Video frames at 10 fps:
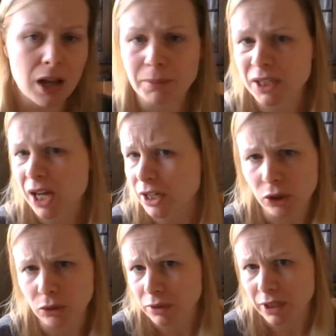But I
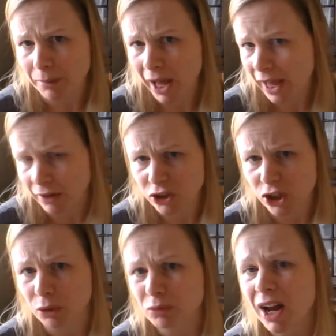told him I have to
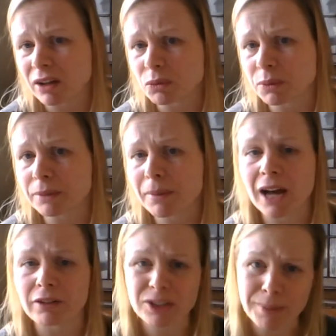go round with the
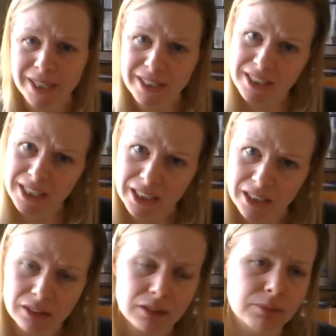parish
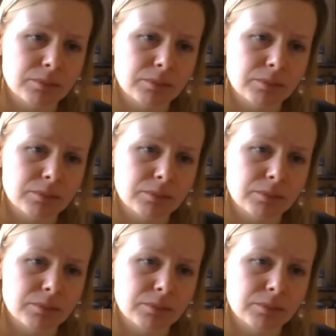magazine.